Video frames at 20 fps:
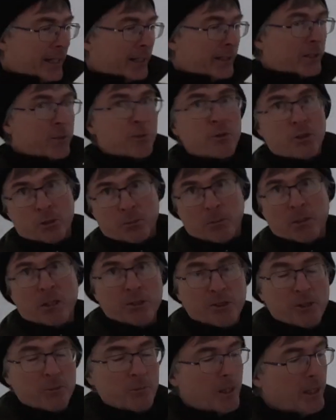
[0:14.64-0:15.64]
kindling, which is
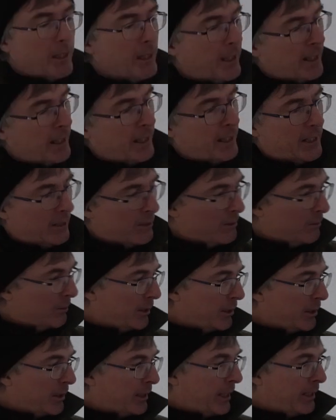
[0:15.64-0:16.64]
balsam,
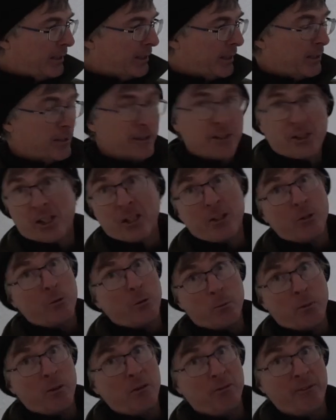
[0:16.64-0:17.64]
really good kindling. Cedar
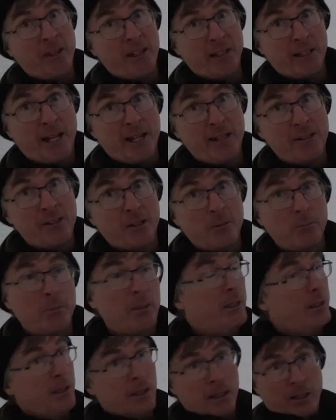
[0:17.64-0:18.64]
would be fantastic,
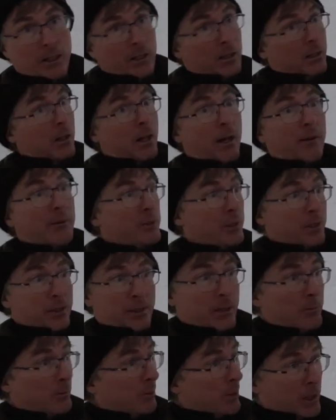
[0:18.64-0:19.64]
but obviously
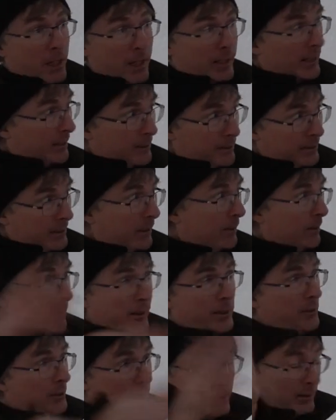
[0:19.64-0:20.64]
Tim cannot get cedar
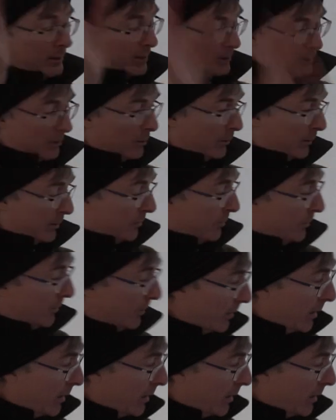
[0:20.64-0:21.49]
because he doesn't know what he's